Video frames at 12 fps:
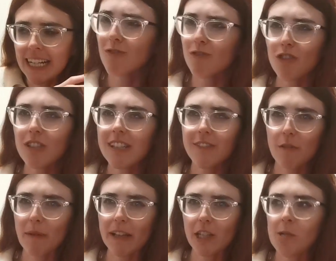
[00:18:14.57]
It runs
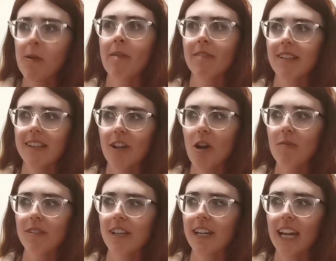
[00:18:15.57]
for about 2 hours and
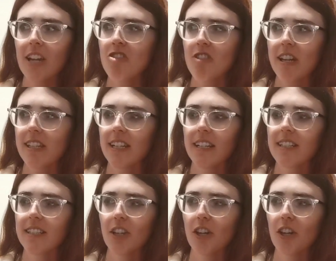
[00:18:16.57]
I was like interested